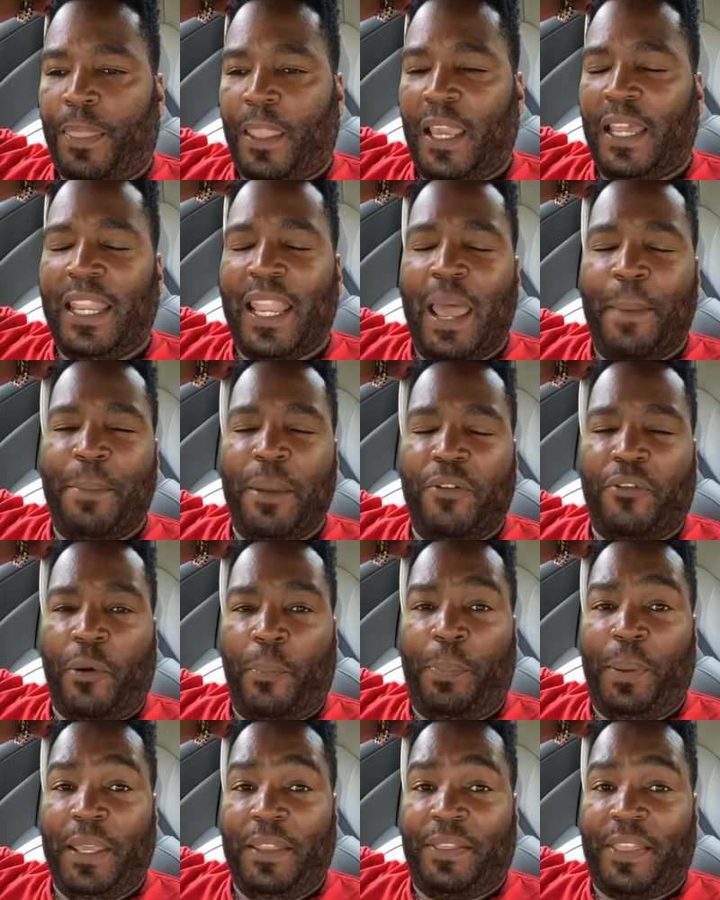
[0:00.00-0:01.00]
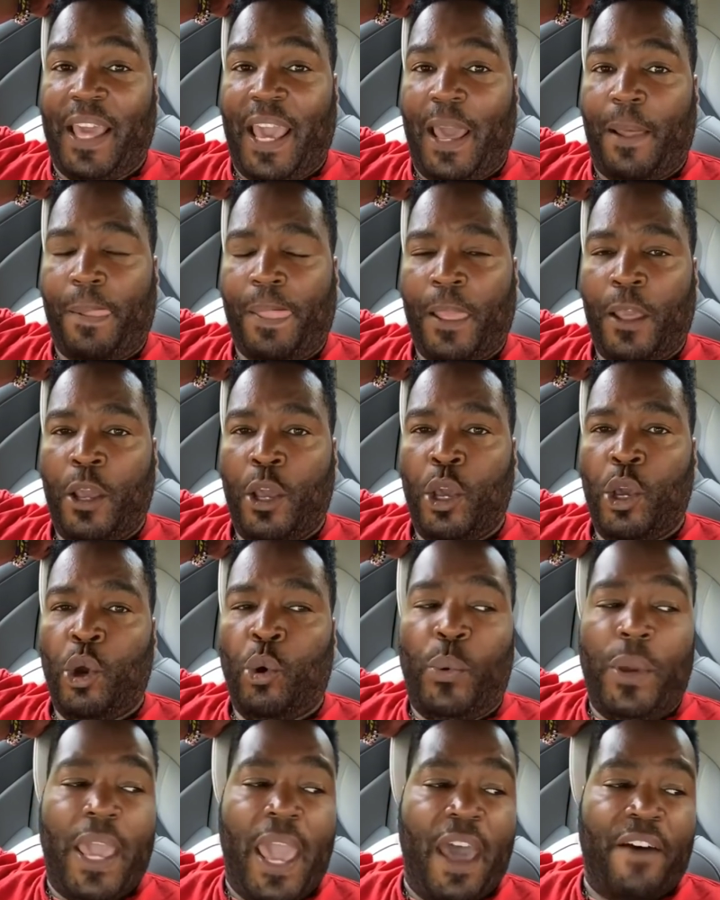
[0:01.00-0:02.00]
Let me repeat that.
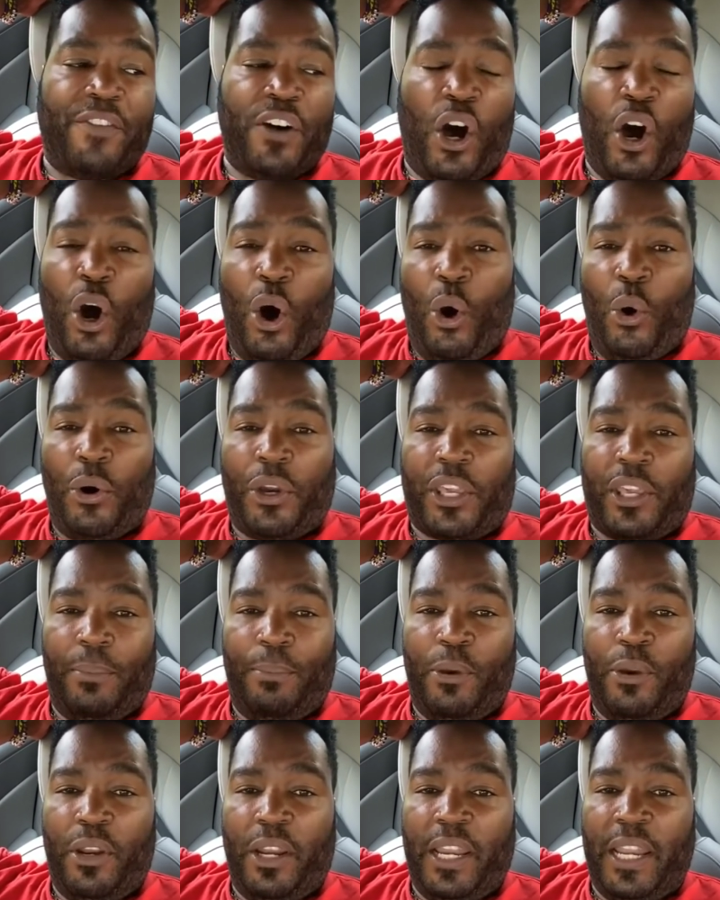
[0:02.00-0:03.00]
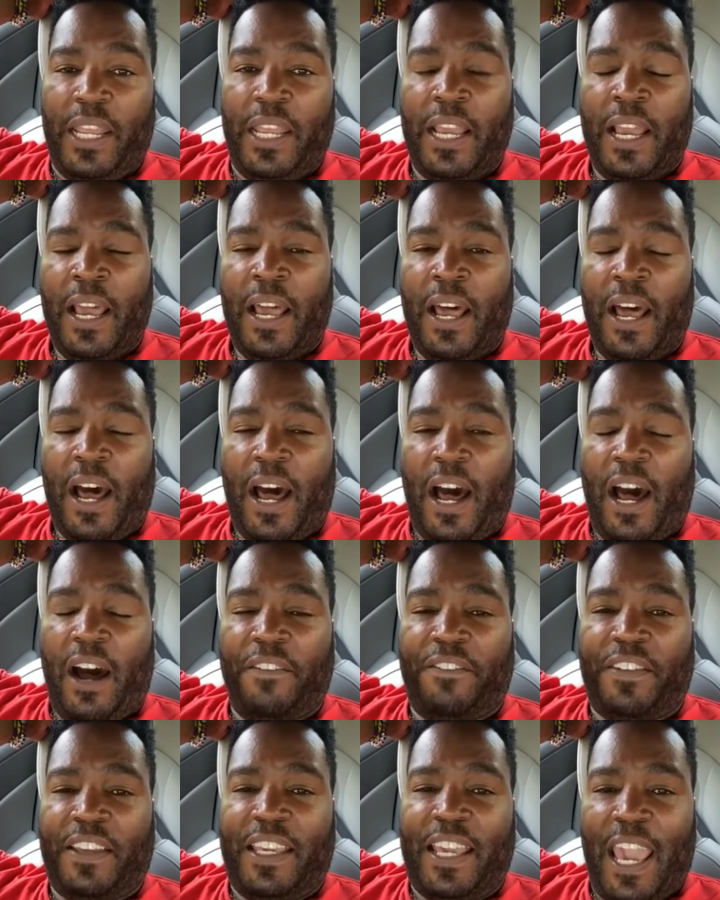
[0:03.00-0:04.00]
We have a whole community
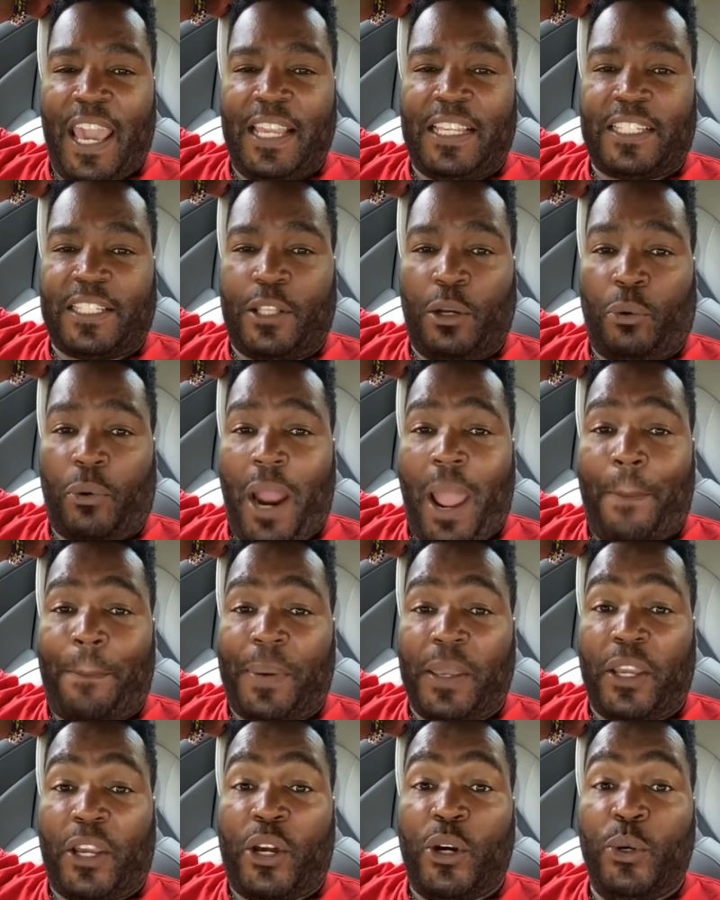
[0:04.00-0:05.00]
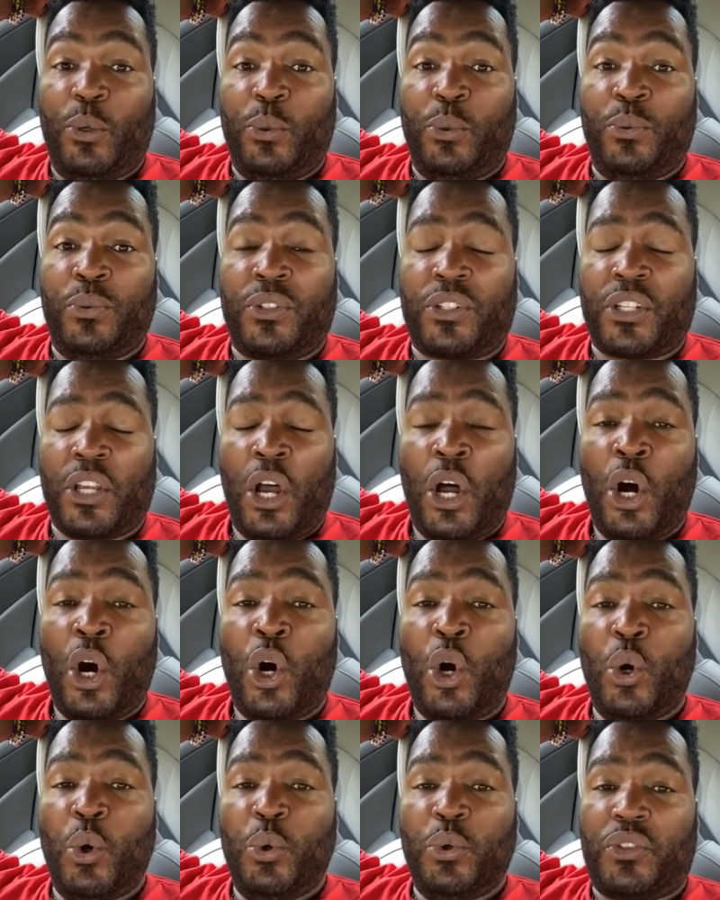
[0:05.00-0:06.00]
of gangster rapping coons
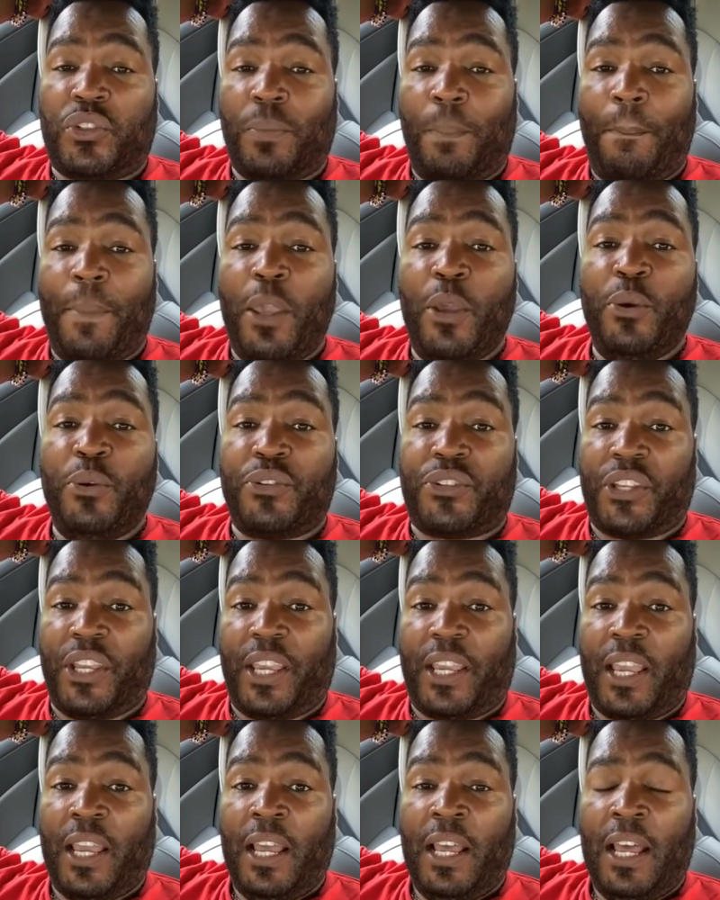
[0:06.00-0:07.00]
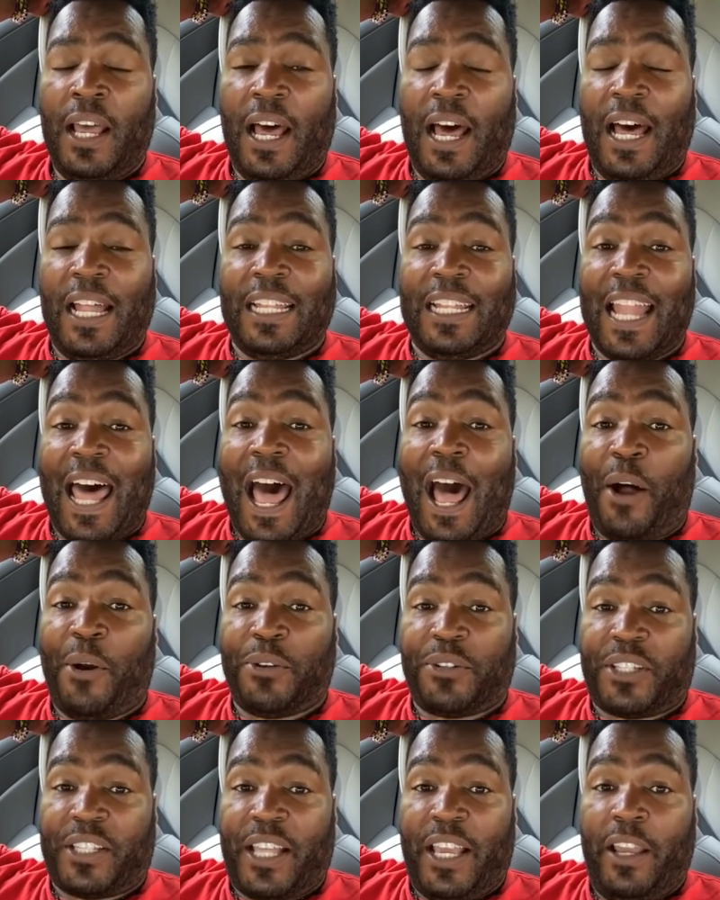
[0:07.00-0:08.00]
whose music
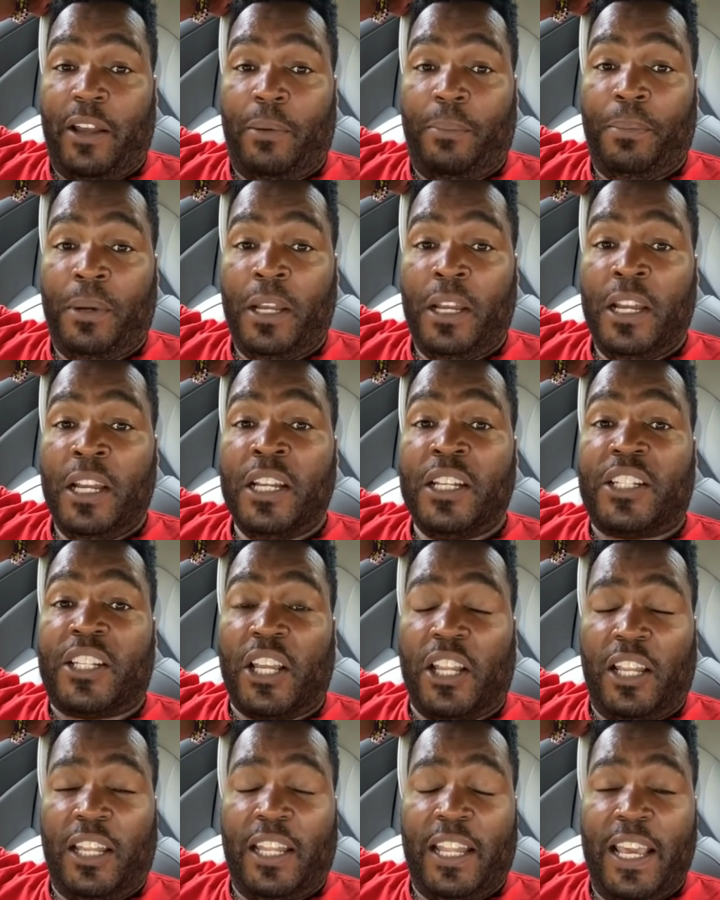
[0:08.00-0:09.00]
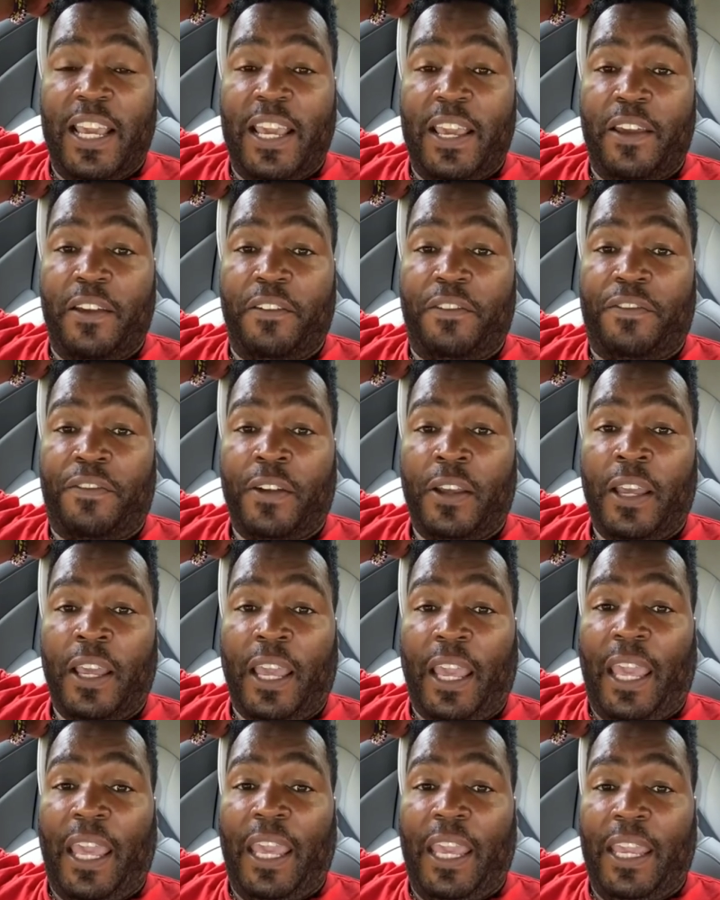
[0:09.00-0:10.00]
allows them to live
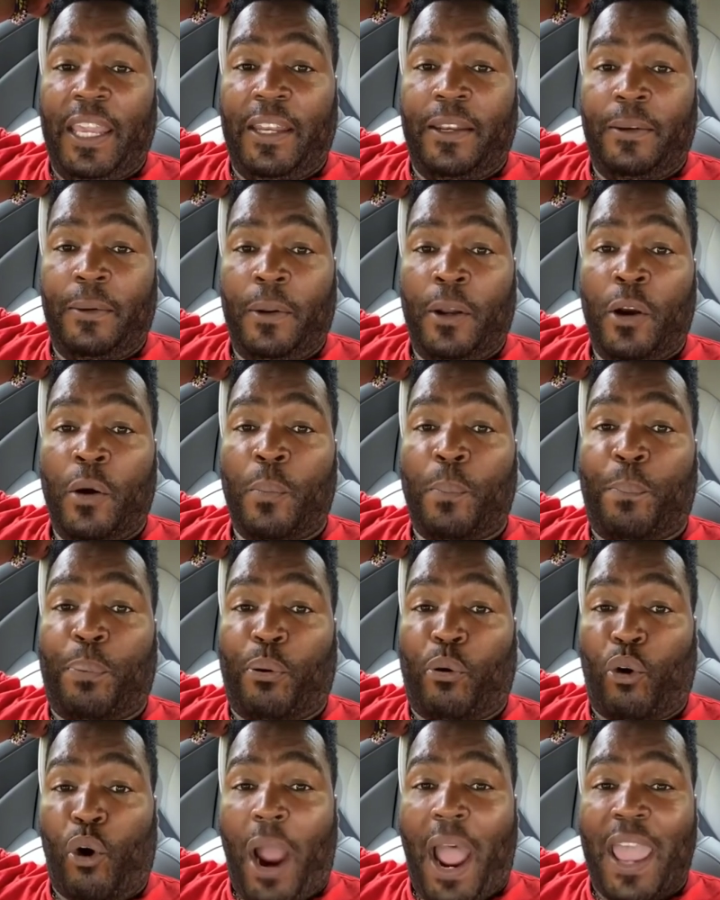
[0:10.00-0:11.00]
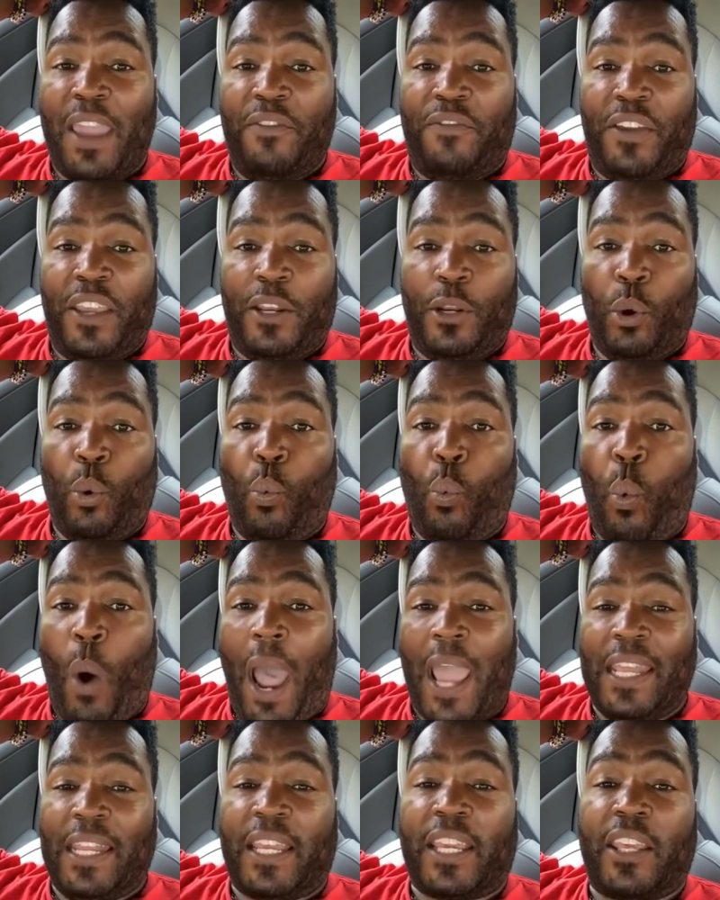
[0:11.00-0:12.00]
in private
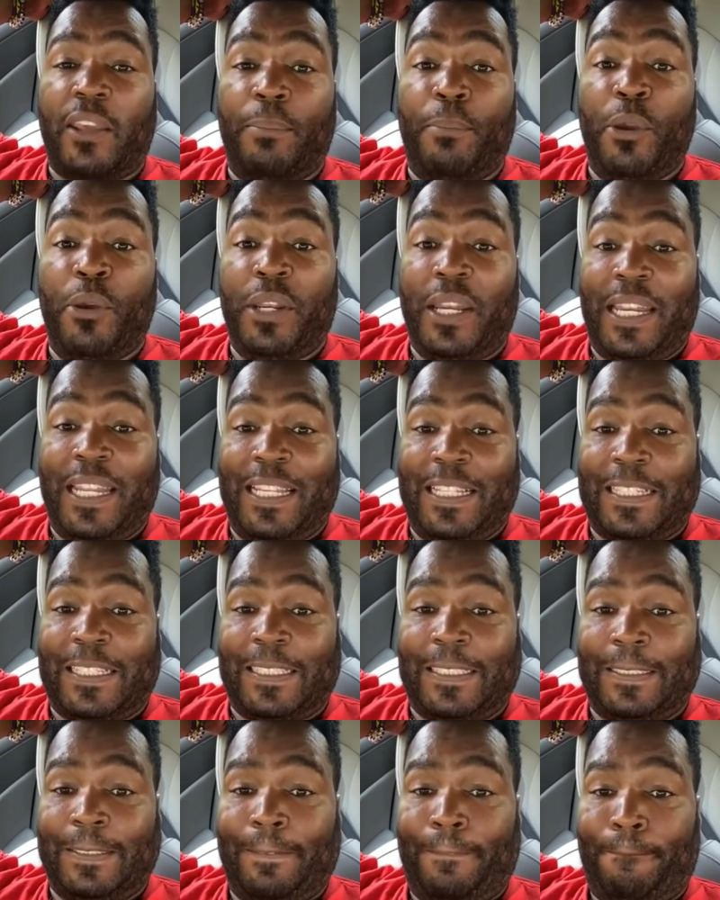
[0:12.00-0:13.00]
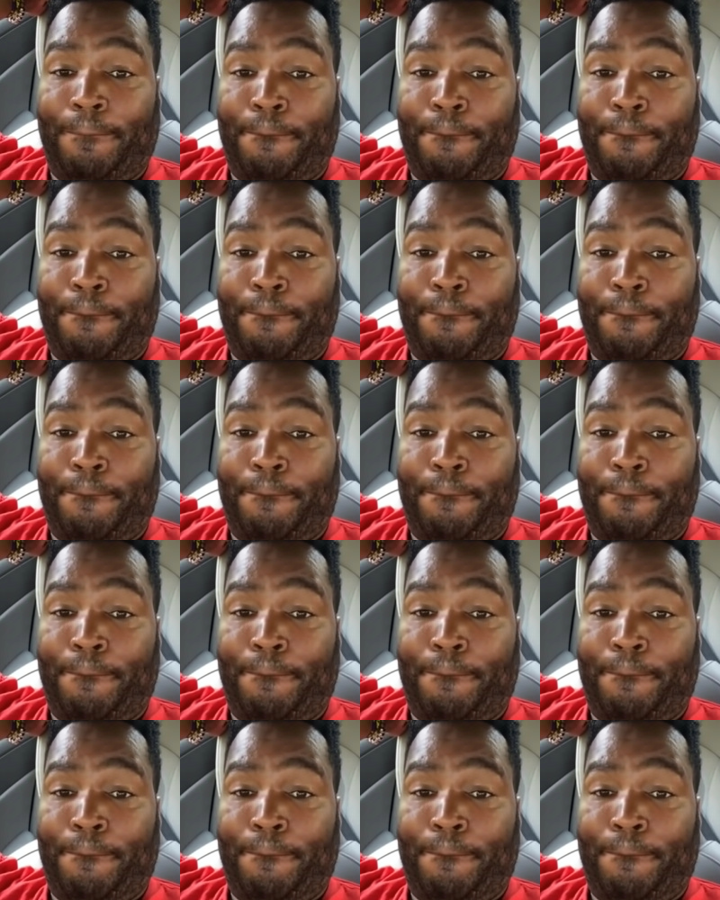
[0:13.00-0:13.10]
white communities.